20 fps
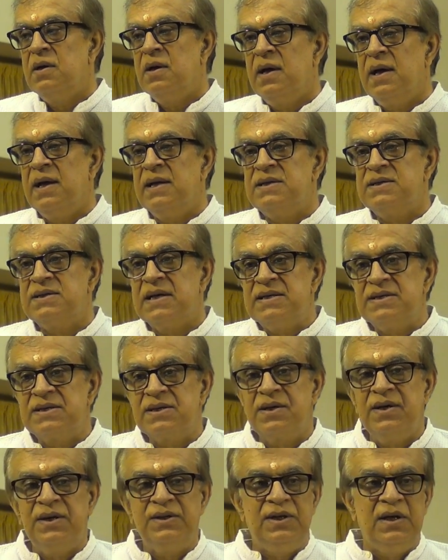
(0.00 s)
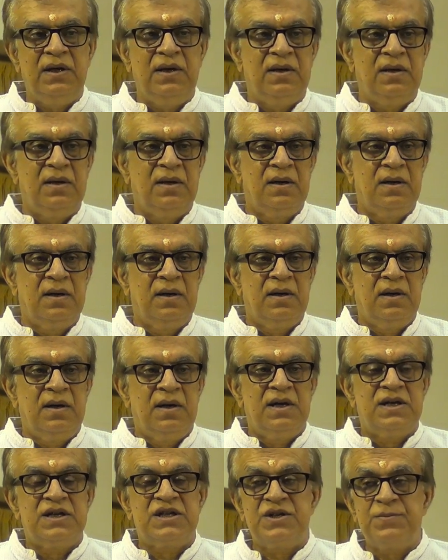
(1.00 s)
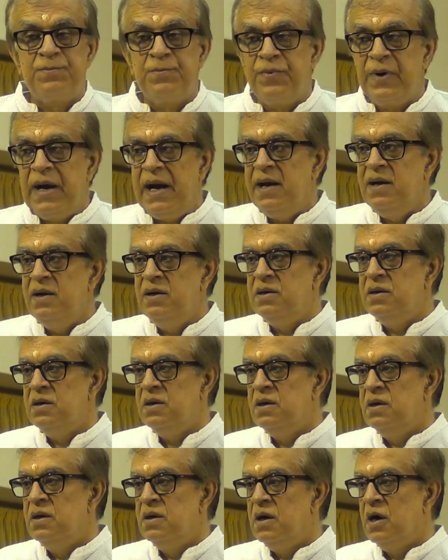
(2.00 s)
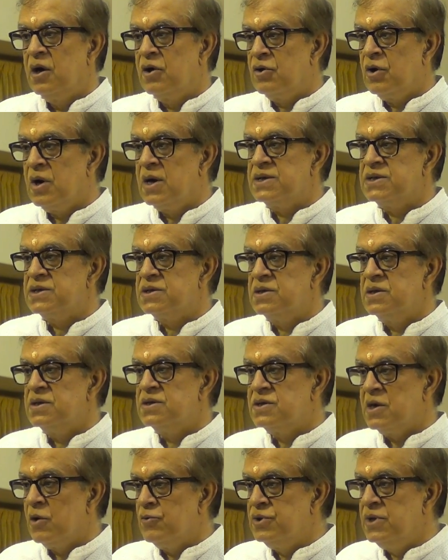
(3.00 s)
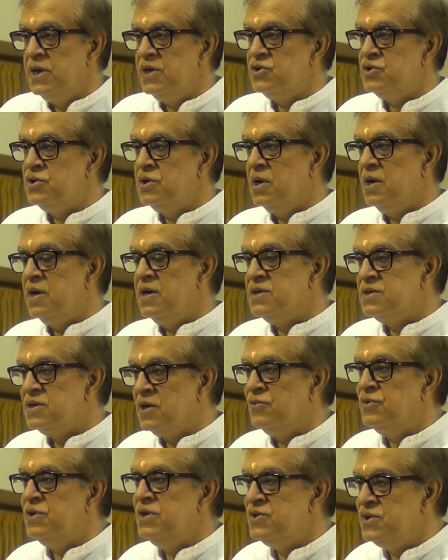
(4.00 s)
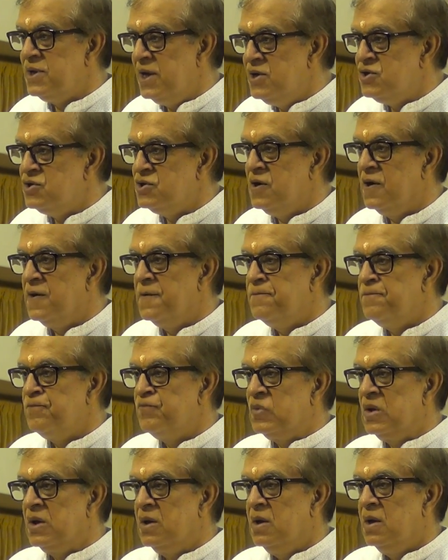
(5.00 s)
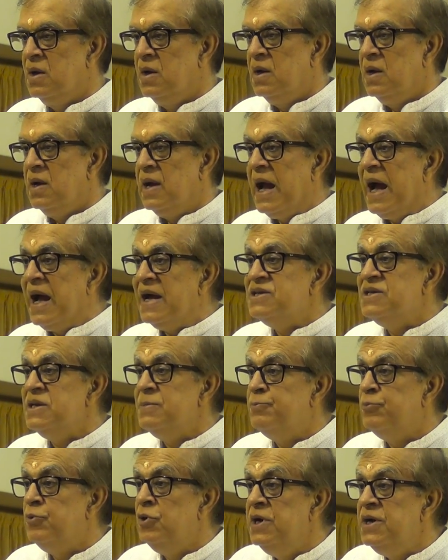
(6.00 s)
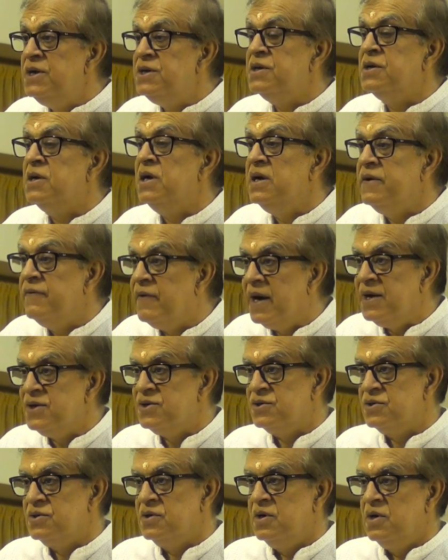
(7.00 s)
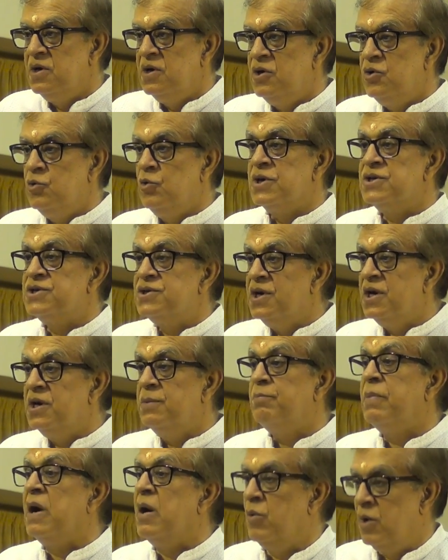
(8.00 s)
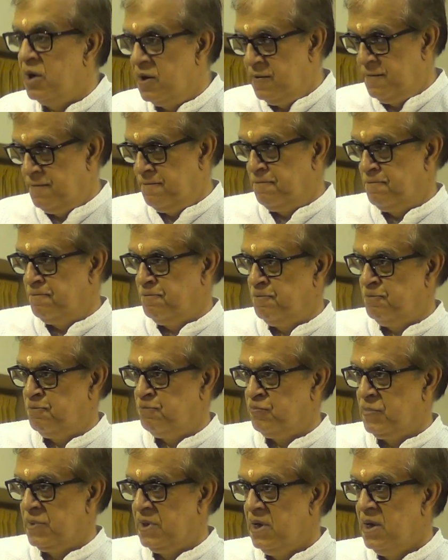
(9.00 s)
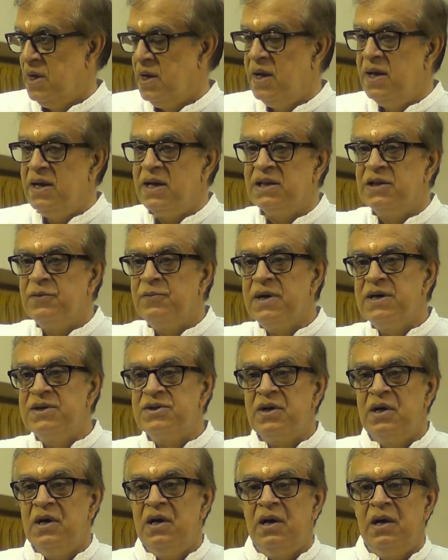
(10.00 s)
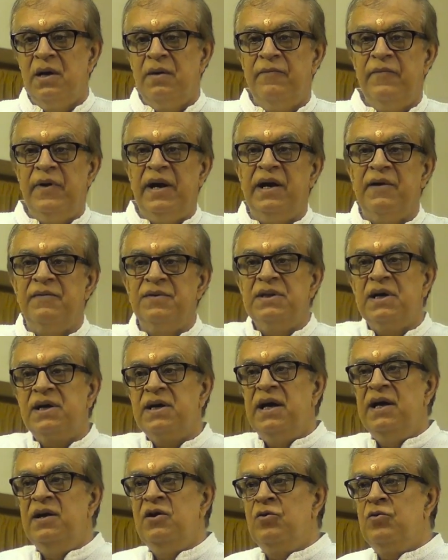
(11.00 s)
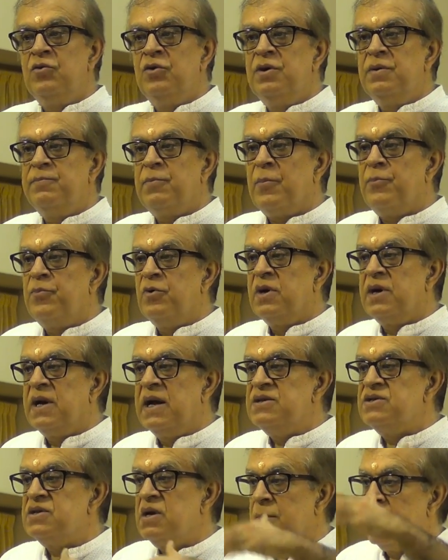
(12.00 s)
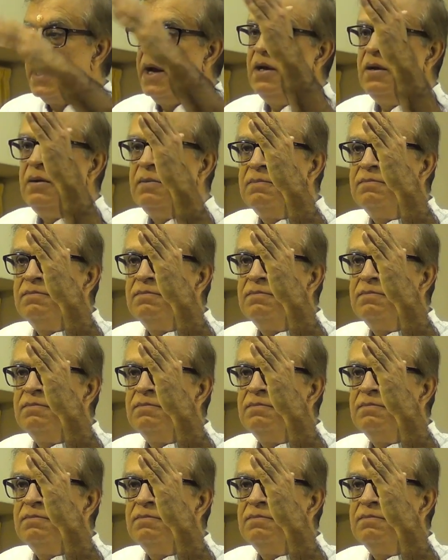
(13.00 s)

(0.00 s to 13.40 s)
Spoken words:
and Sanskriti spread across South Asia and Southeast Asia as a political device to assert power. In other words, wherever the king could popularize Ramayana,